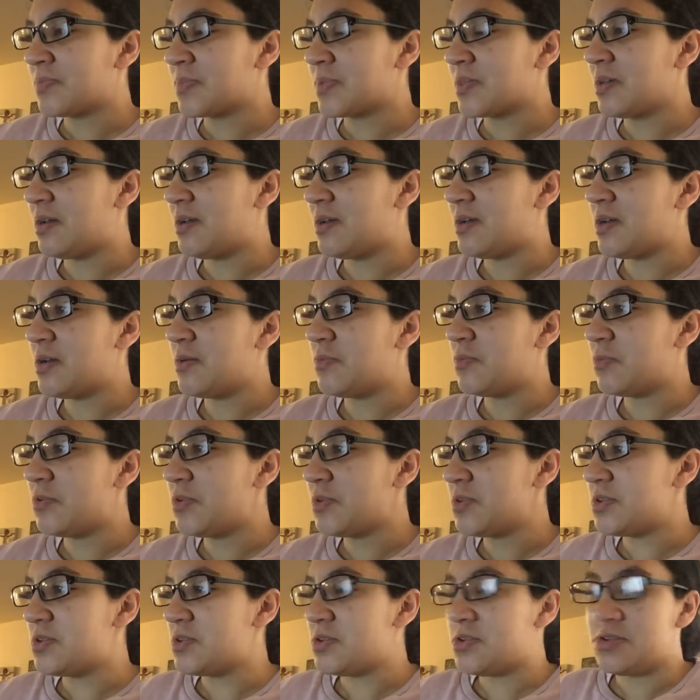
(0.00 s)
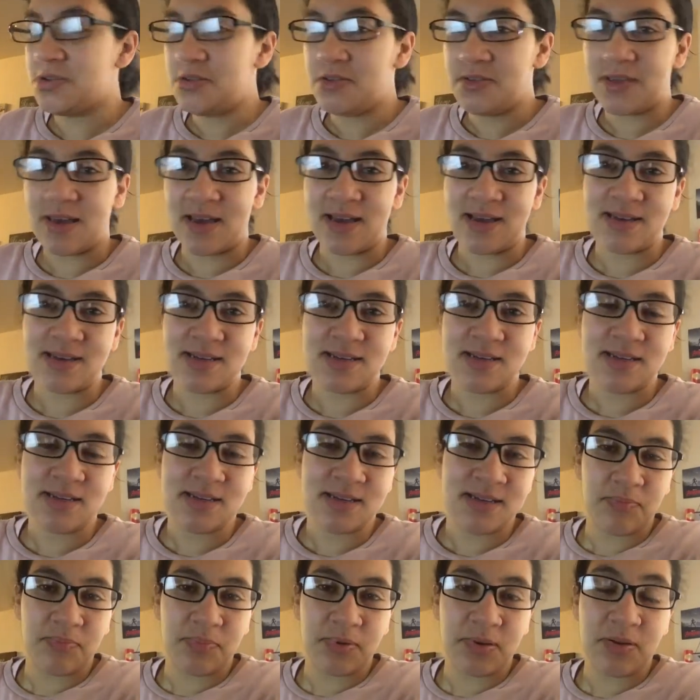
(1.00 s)
I don't want to do that
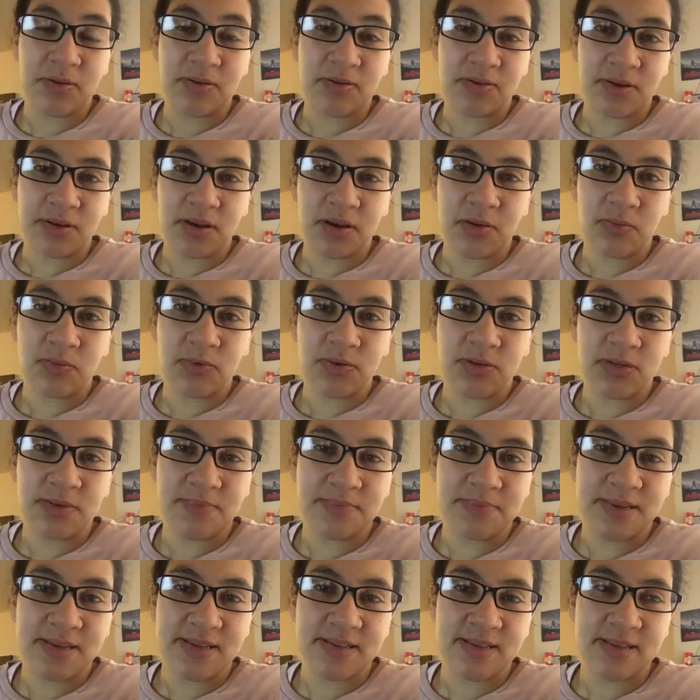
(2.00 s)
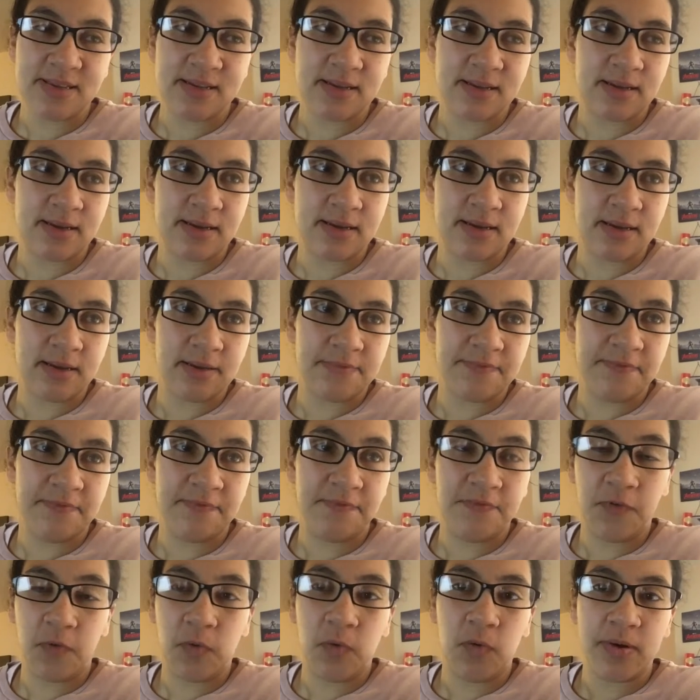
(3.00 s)
because I don't want to miss
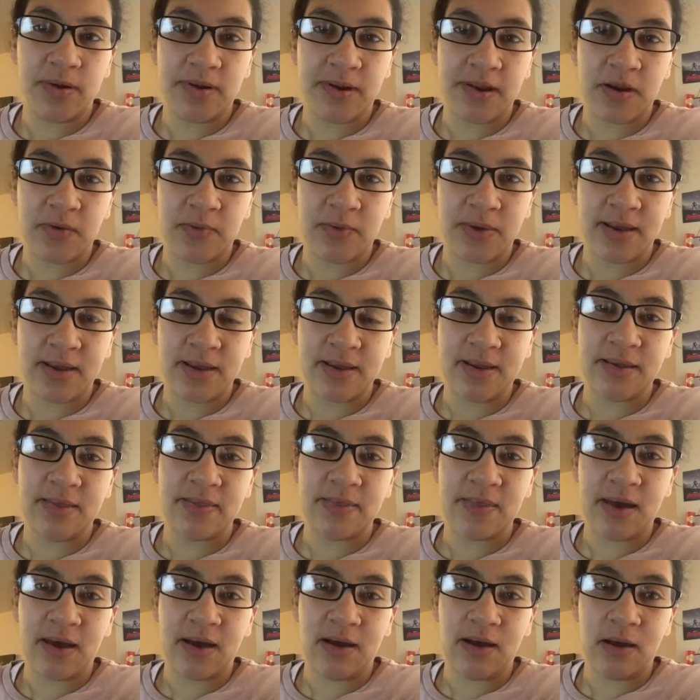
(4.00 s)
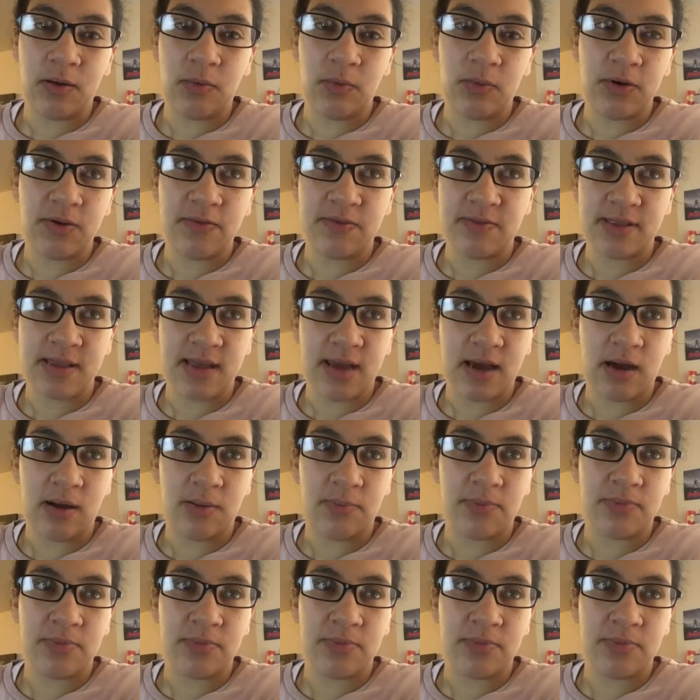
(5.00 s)
foreshadowing that I would have set up